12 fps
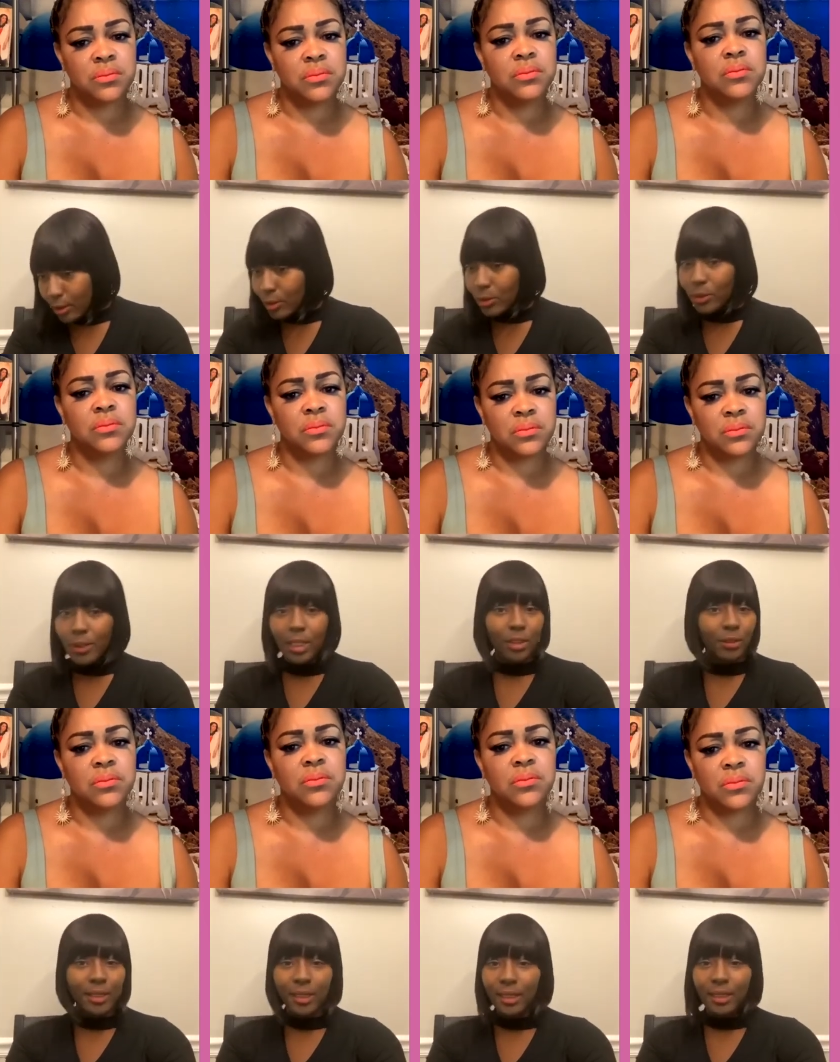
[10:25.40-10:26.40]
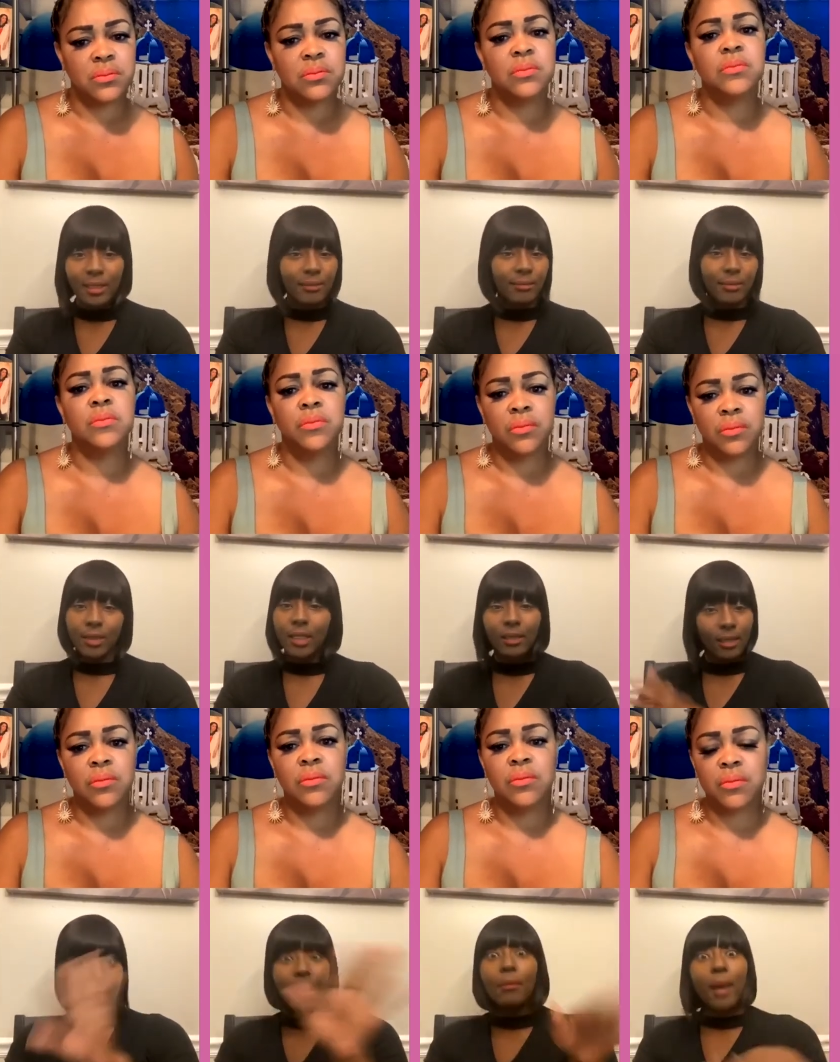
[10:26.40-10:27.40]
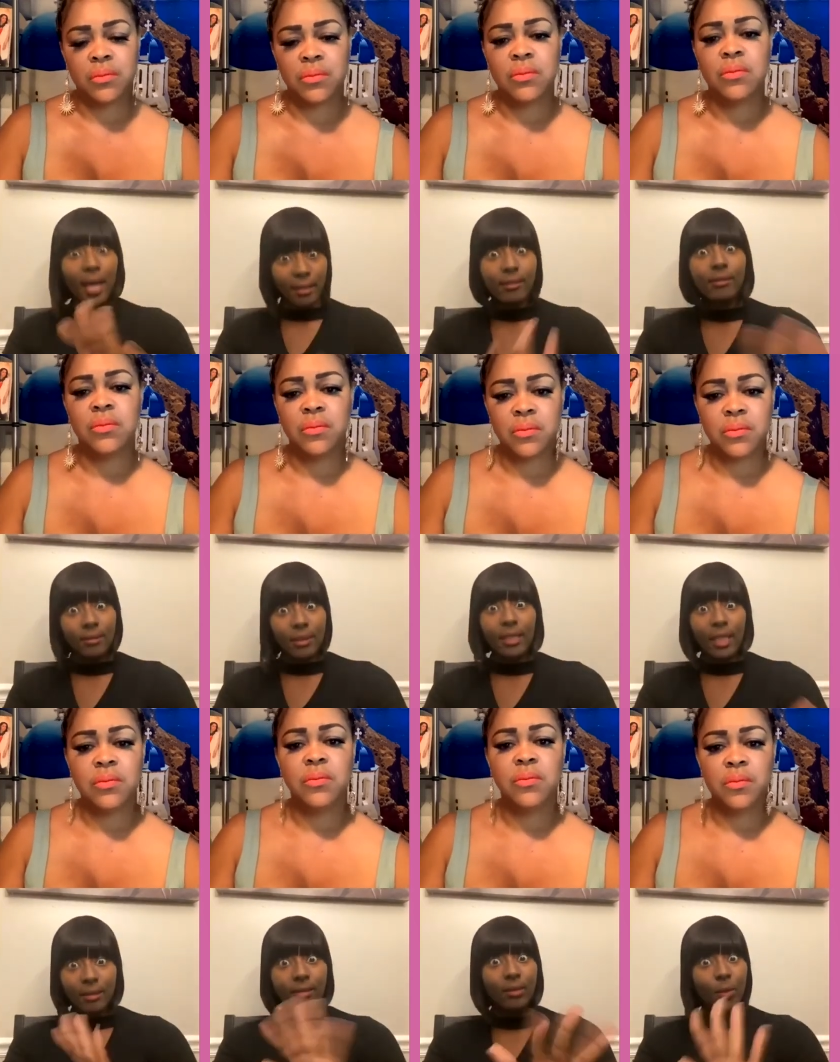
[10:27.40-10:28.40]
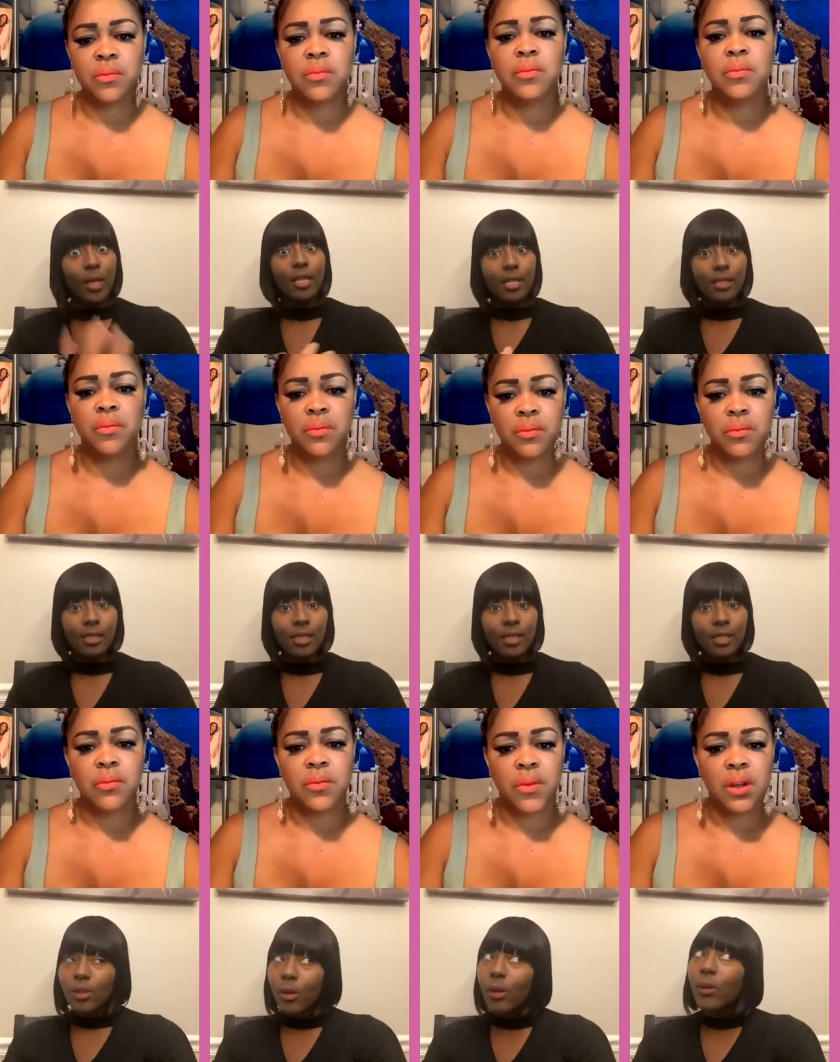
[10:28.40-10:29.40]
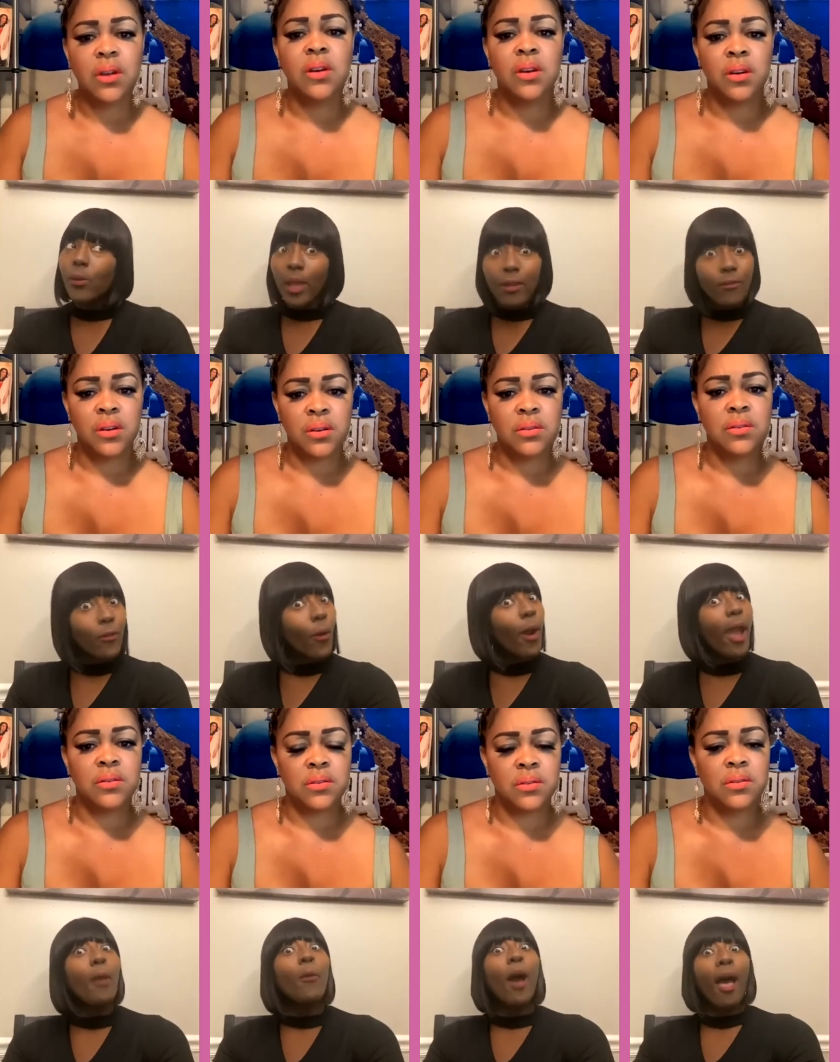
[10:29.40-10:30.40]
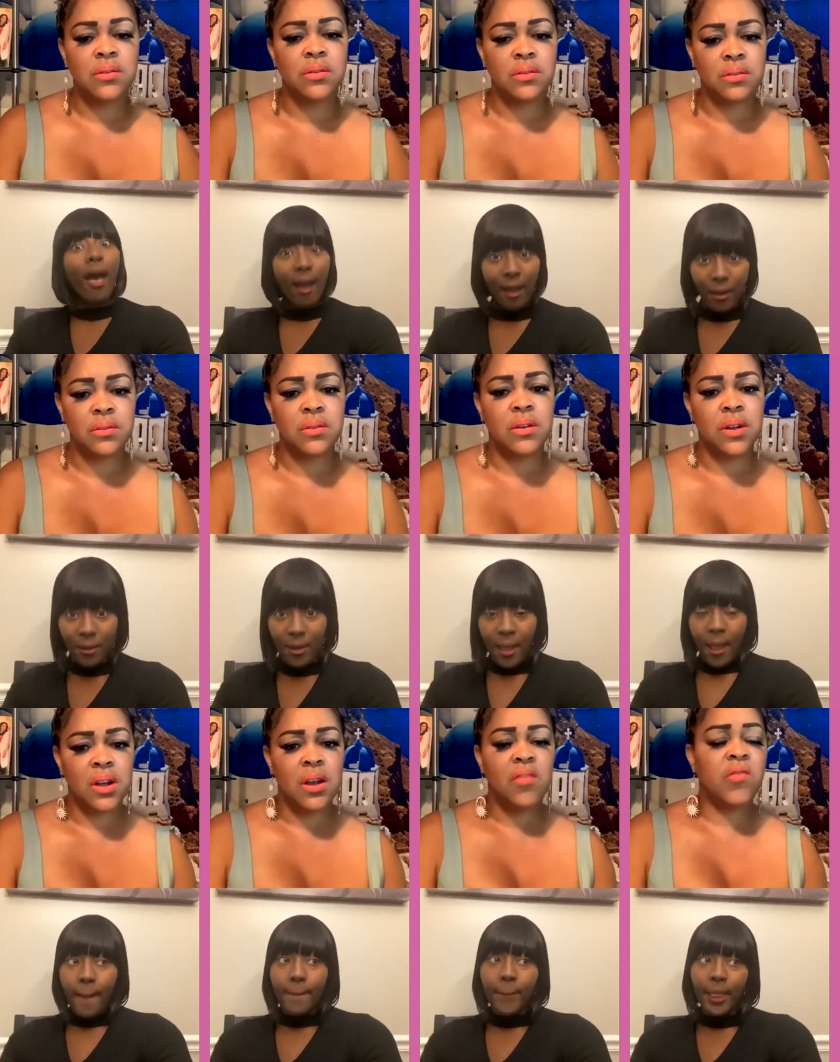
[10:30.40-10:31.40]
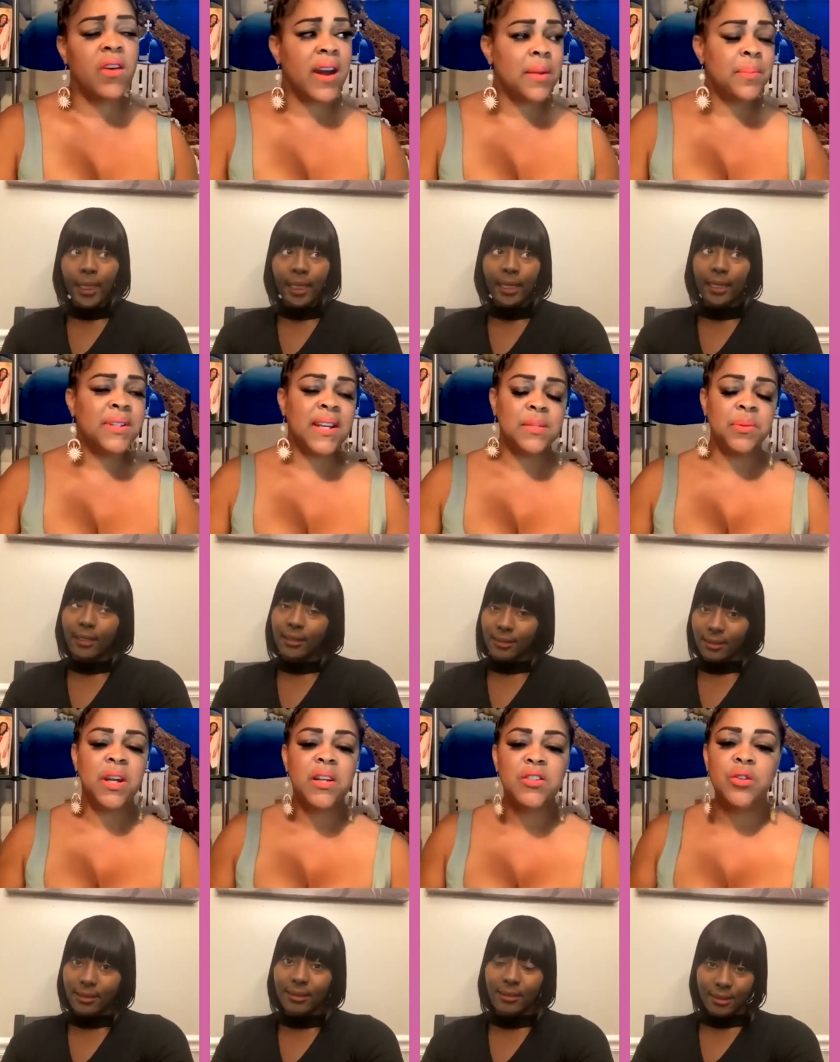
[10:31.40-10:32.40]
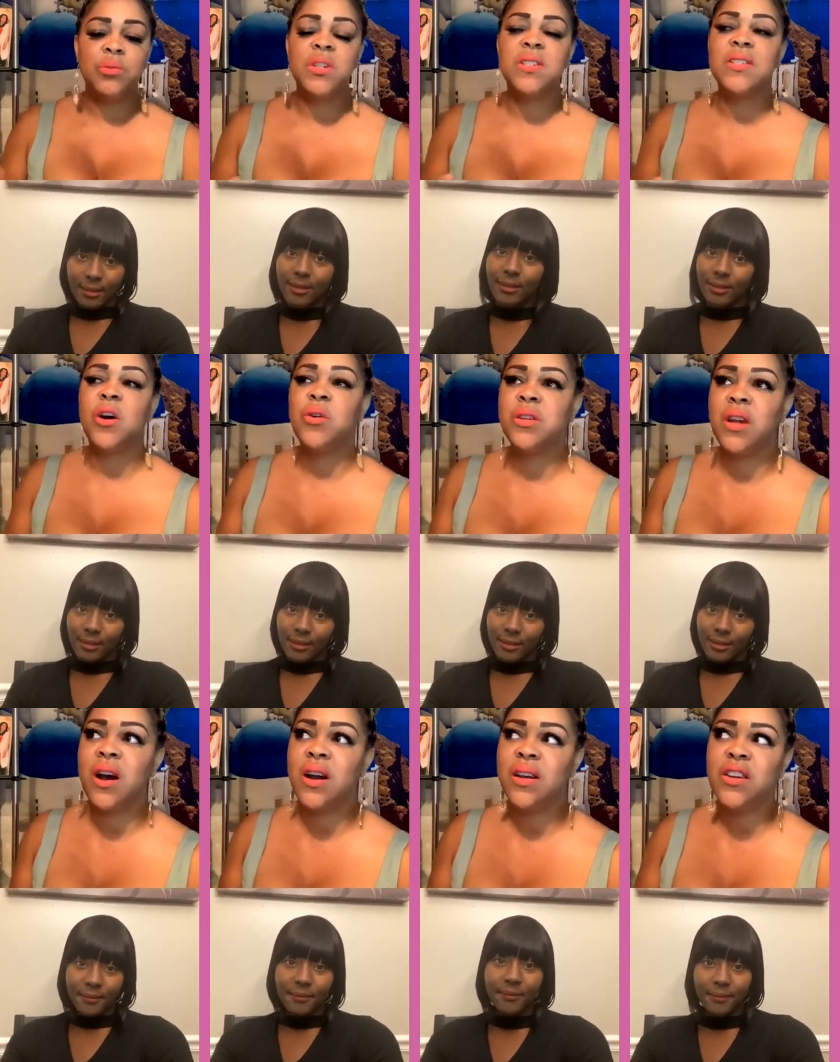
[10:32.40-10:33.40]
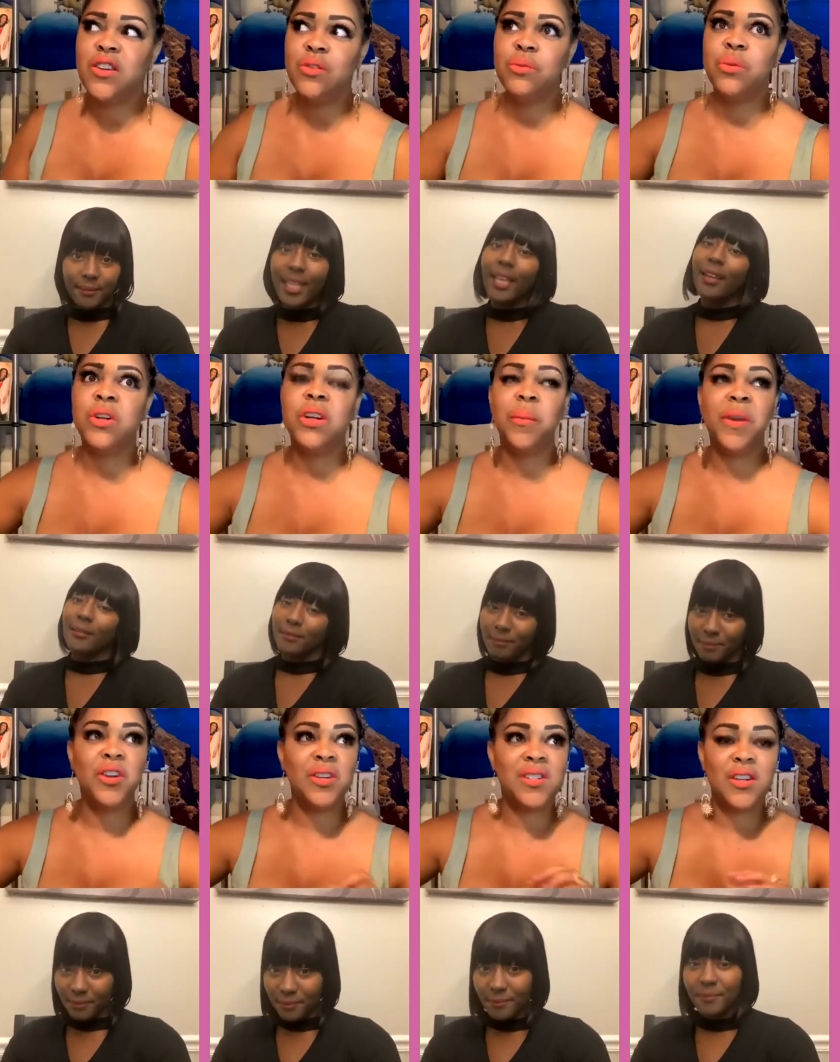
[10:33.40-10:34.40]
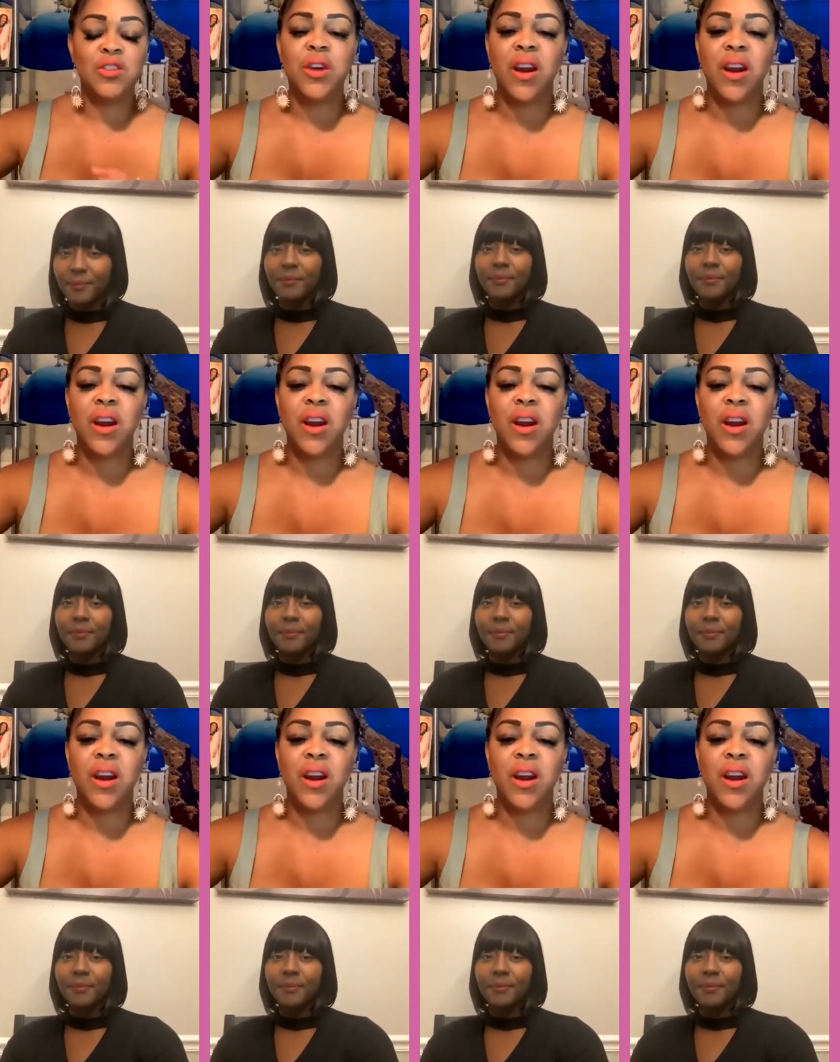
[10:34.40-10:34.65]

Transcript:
Speaker 1: 23, in my late 20s. So it went for a while.
Speaker 2: But, right, but that's because you were so young and you yeah. were, I mean, you're still trying to figure